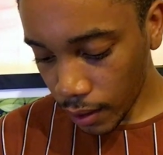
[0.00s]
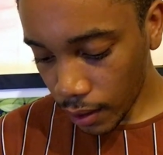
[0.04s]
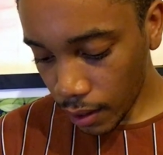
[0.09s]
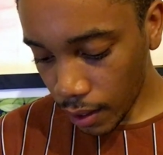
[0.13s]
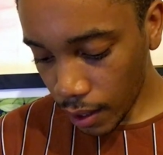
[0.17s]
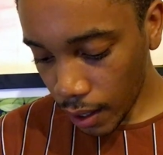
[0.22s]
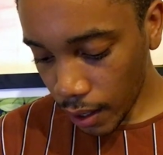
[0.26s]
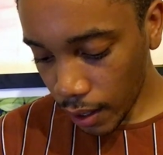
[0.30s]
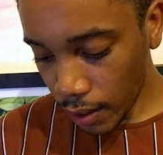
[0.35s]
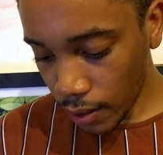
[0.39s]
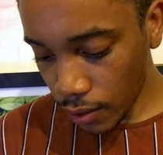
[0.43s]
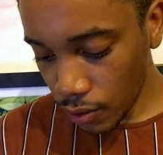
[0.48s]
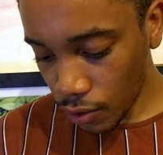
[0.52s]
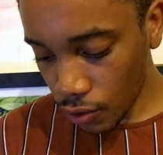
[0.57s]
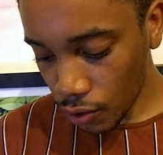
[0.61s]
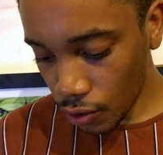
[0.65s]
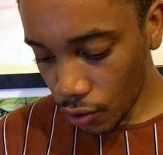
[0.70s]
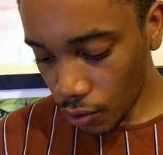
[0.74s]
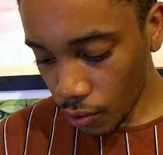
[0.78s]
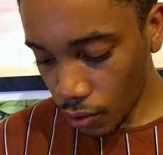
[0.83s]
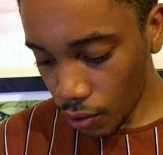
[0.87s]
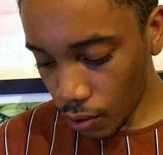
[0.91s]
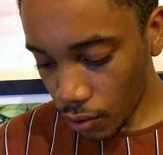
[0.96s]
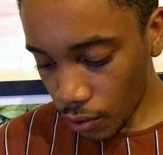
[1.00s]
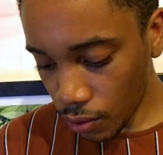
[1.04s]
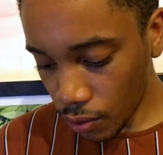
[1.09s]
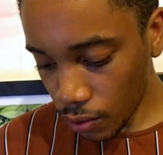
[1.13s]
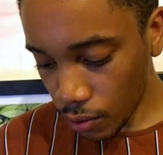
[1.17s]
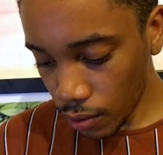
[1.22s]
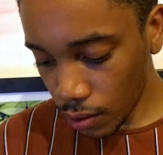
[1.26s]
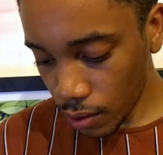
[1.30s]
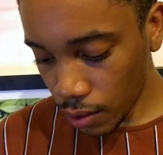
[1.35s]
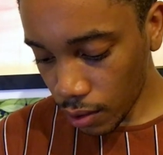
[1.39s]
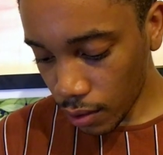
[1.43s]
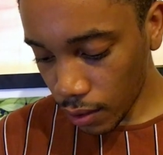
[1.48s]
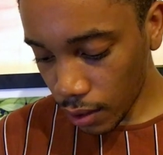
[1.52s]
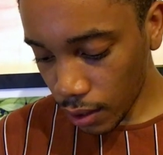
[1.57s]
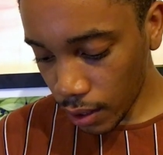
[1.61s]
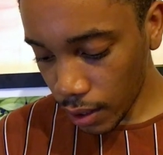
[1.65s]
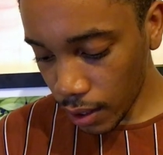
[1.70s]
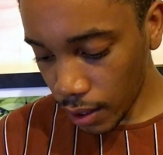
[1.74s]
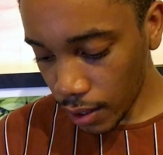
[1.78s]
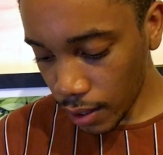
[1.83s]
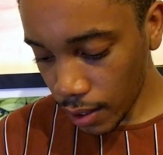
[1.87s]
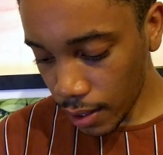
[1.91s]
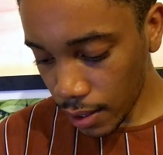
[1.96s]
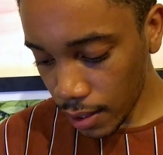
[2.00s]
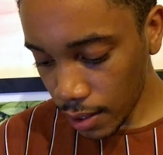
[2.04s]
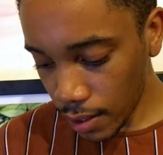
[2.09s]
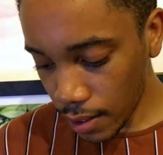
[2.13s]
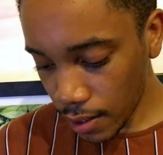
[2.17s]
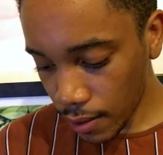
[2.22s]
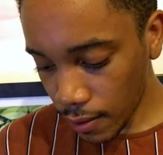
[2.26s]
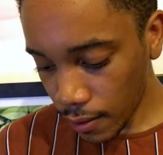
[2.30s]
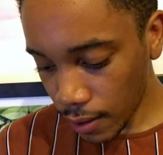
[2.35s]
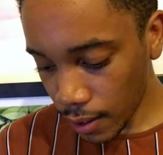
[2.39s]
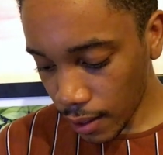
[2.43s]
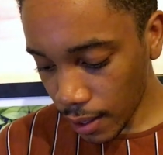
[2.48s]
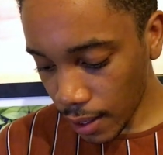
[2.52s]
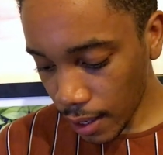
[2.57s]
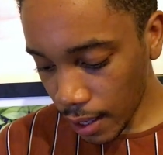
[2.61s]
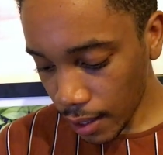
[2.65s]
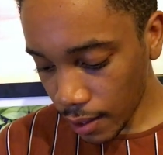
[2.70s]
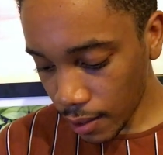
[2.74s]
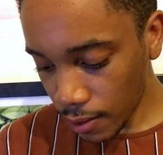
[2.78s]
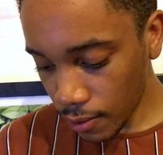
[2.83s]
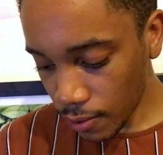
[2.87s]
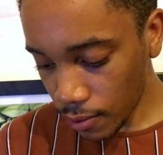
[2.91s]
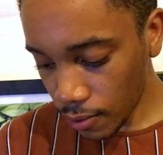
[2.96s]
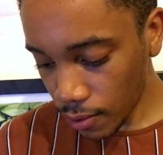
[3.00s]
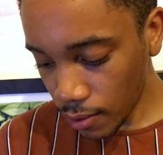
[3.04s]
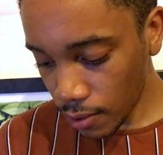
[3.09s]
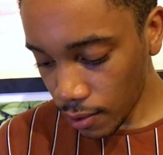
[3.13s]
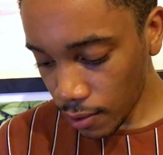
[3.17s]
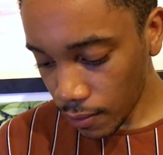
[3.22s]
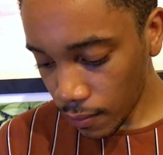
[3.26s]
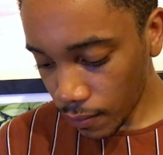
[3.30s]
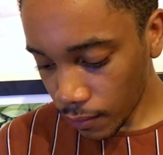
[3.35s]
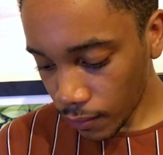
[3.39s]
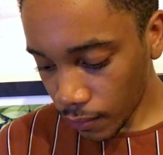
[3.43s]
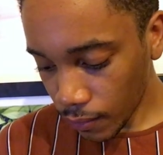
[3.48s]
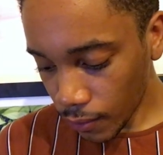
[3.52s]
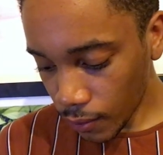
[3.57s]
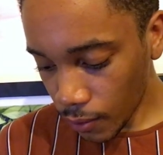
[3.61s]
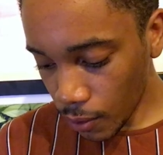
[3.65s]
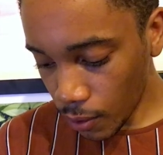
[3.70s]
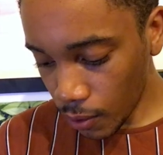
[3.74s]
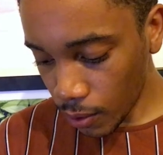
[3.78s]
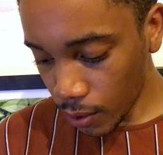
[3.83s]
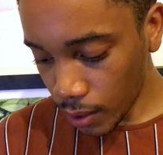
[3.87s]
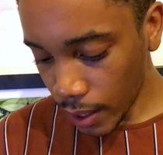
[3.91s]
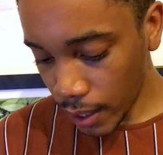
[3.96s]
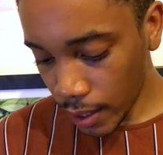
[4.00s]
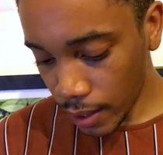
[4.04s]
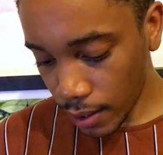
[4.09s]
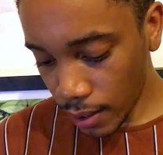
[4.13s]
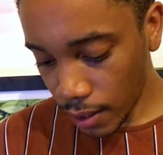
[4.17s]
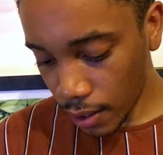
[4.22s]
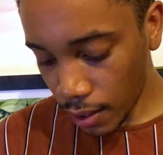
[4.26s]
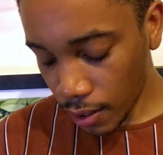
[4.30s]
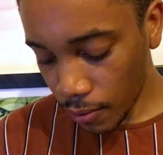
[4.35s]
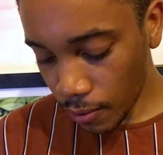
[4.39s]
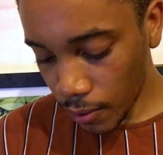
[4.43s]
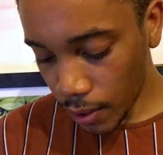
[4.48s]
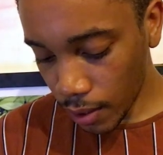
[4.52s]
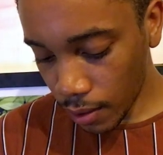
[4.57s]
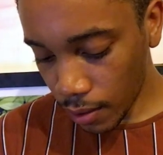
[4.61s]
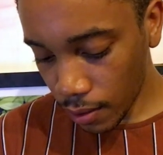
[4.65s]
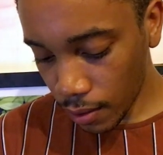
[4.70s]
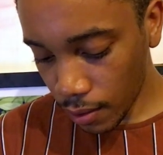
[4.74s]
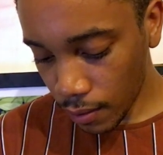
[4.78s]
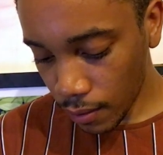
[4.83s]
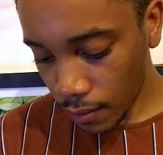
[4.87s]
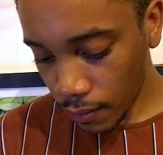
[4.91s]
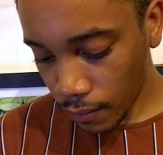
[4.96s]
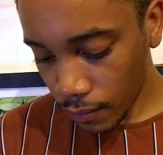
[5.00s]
Lions, unicorns, lilies, castles, all dancing in the wind.